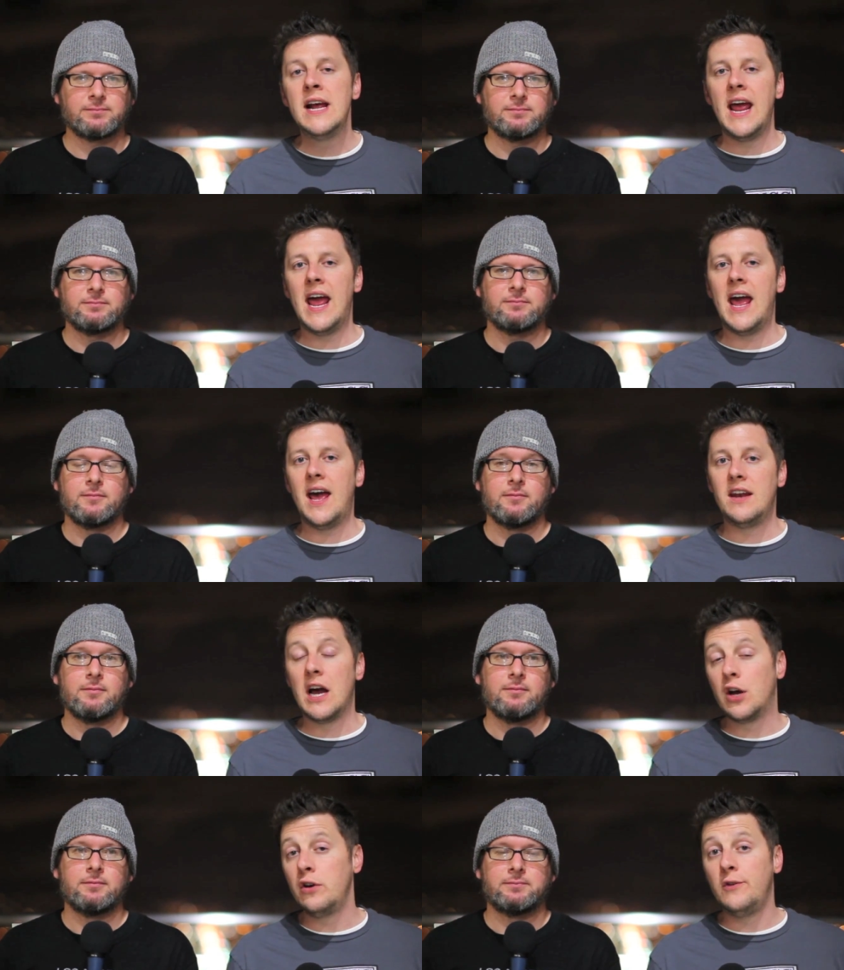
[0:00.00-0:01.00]
Speaker 1: And
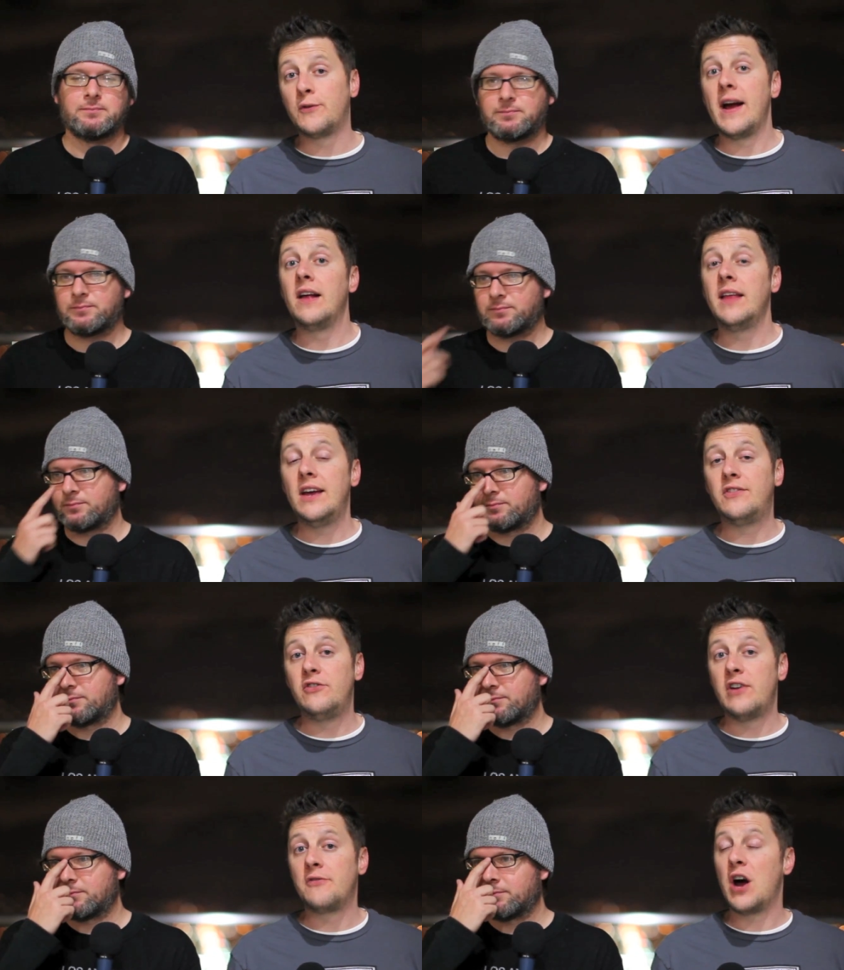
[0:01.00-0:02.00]
uh, good news for LA is that
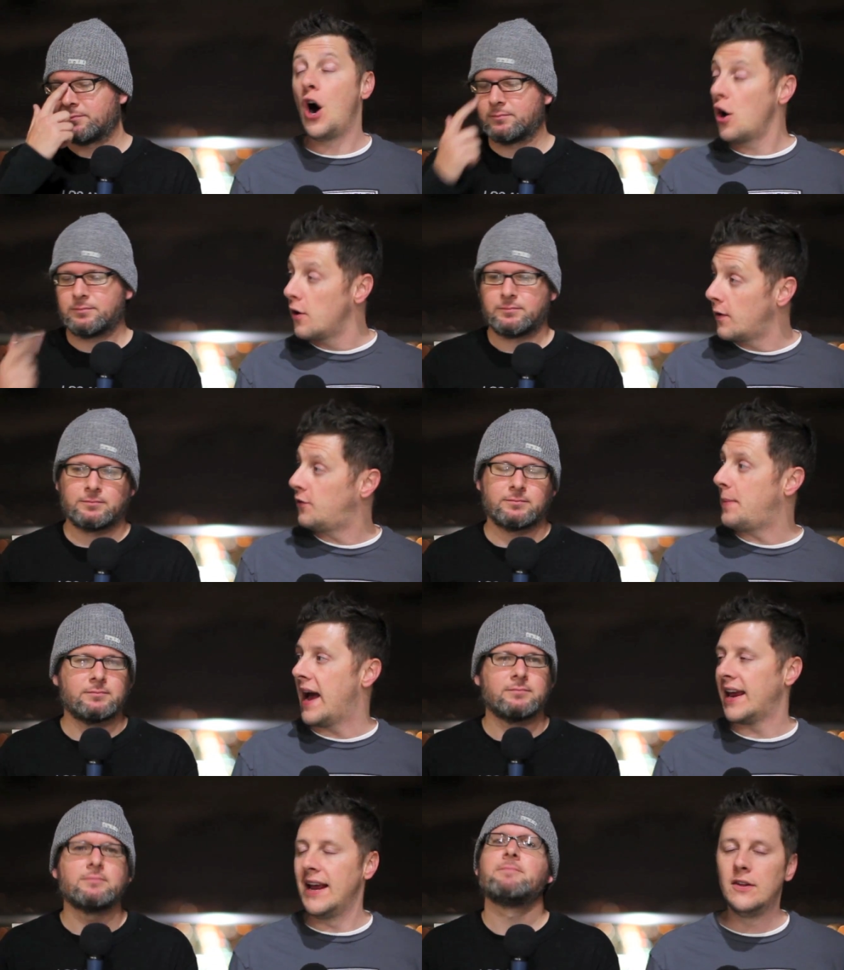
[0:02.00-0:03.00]
Jeff Carter is
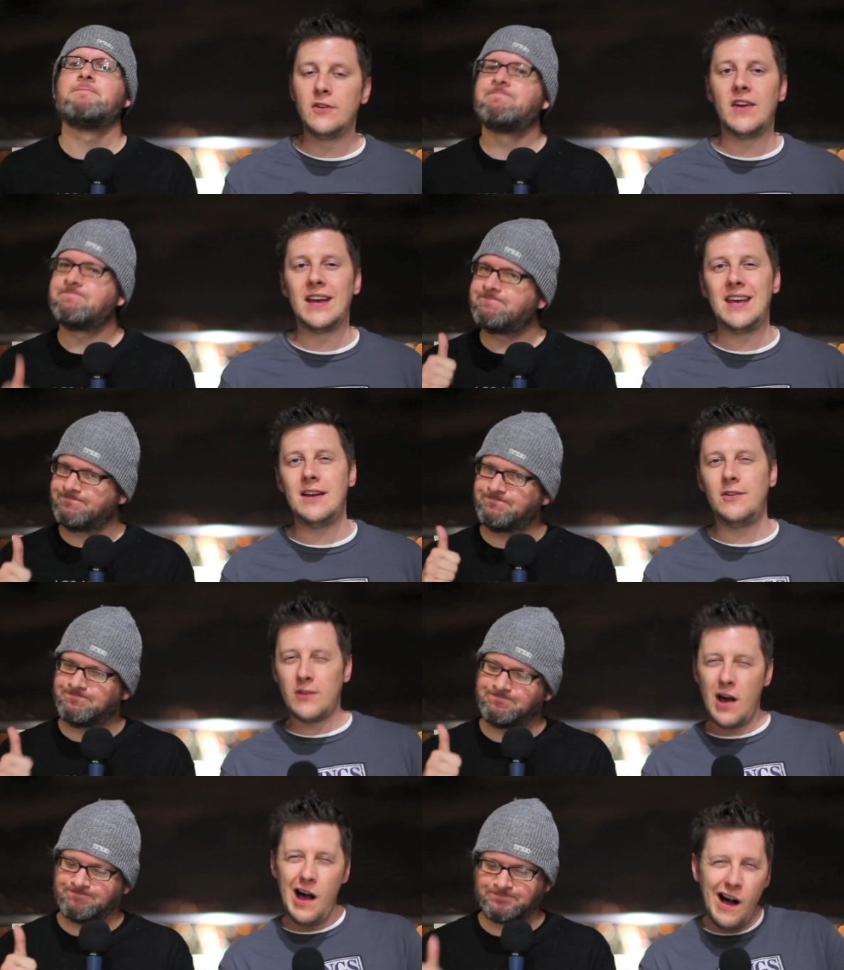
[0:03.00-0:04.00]
back in. Looks like he's
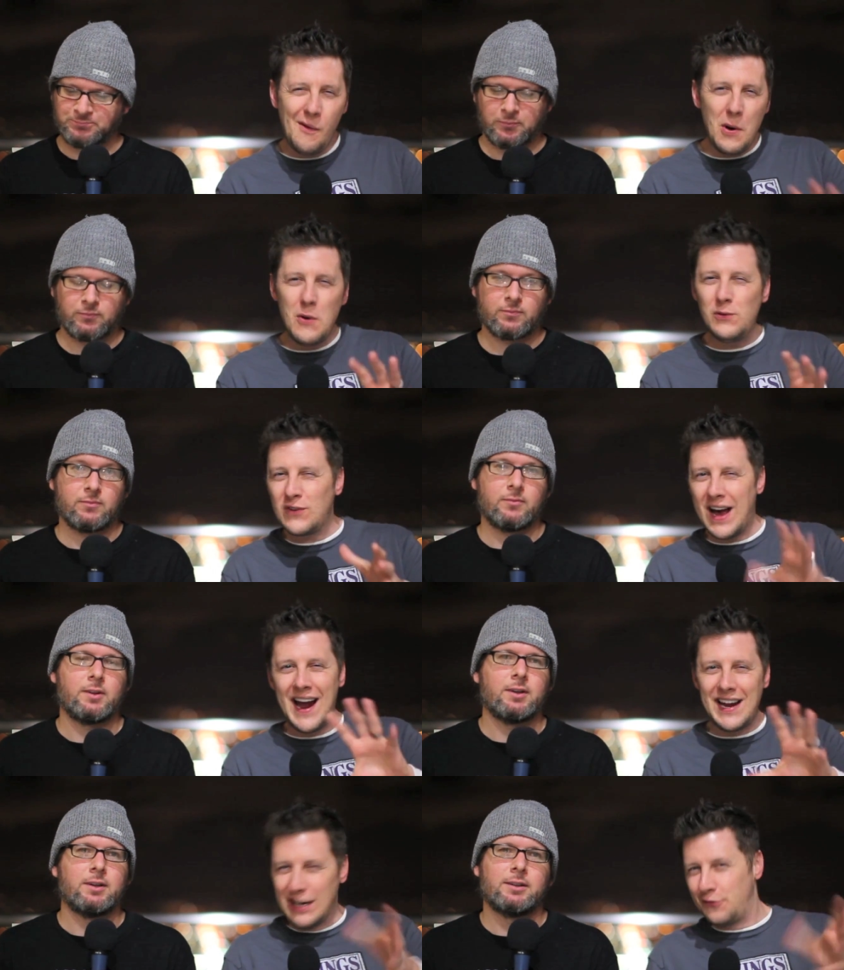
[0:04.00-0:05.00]
almost
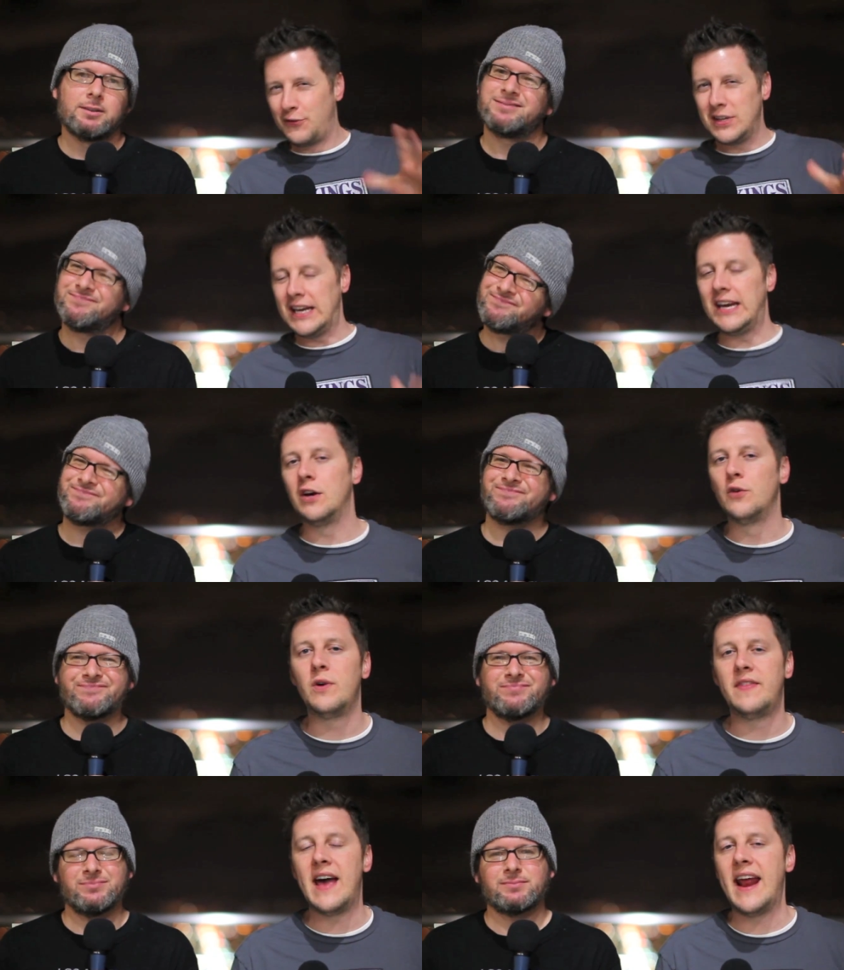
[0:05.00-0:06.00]
kind of fully healed mm.
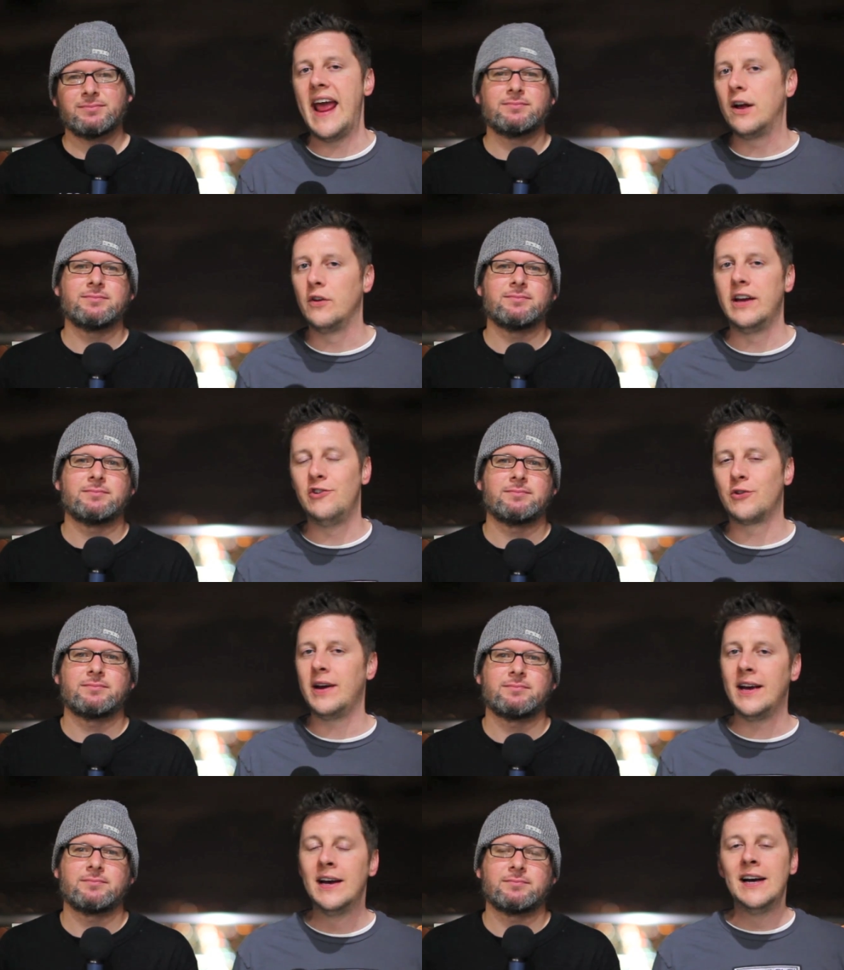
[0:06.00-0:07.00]
with hmm. that ankle
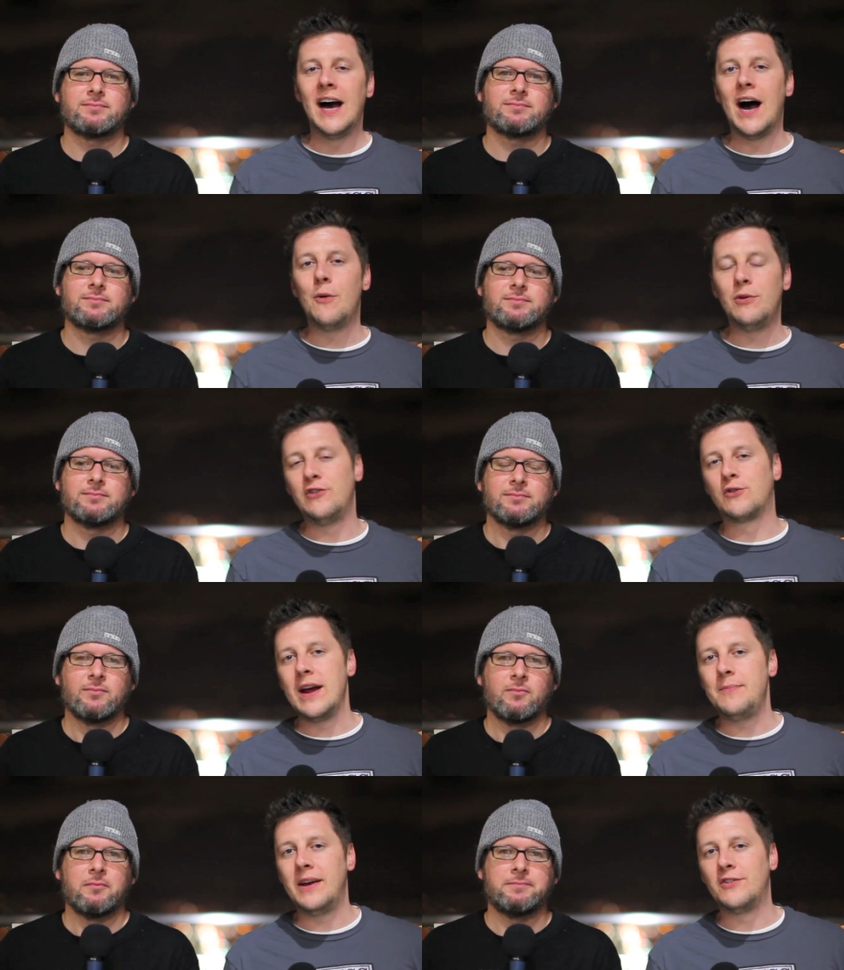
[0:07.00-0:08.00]
injury, uh, which is
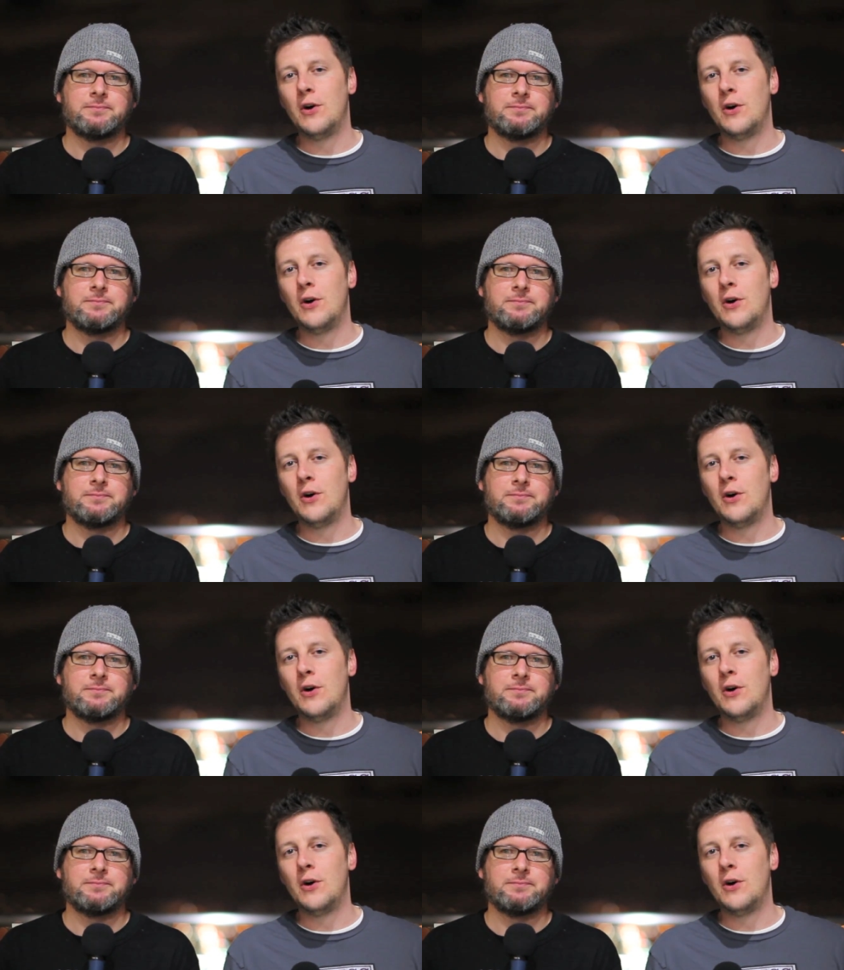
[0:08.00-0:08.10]
great because no